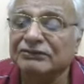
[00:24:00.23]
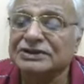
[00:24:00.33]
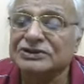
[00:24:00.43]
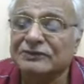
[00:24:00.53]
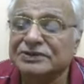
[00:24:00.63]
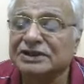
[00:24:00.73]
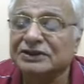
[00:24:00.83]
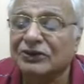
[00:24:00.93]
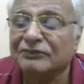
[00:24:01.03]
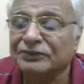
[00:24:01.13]
obtain a
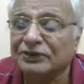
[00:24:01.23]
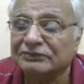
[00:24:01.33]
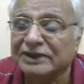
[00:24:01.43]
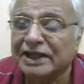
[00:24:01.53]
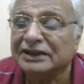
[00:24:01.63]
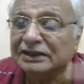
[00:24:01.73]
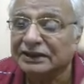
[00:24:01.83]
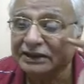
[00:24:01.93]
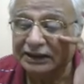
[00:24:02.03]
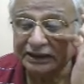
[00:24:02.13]
copy of that.
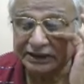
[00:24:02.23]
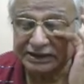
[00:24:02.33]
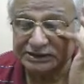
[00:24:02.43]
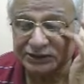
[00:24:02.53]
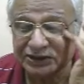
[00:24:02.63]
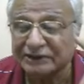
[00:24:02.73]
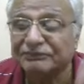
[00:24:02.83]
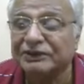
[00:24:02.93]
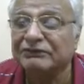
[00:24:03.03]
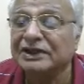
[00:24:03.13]
It is not a
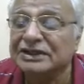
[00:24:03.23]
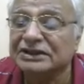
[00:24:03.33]
privilege.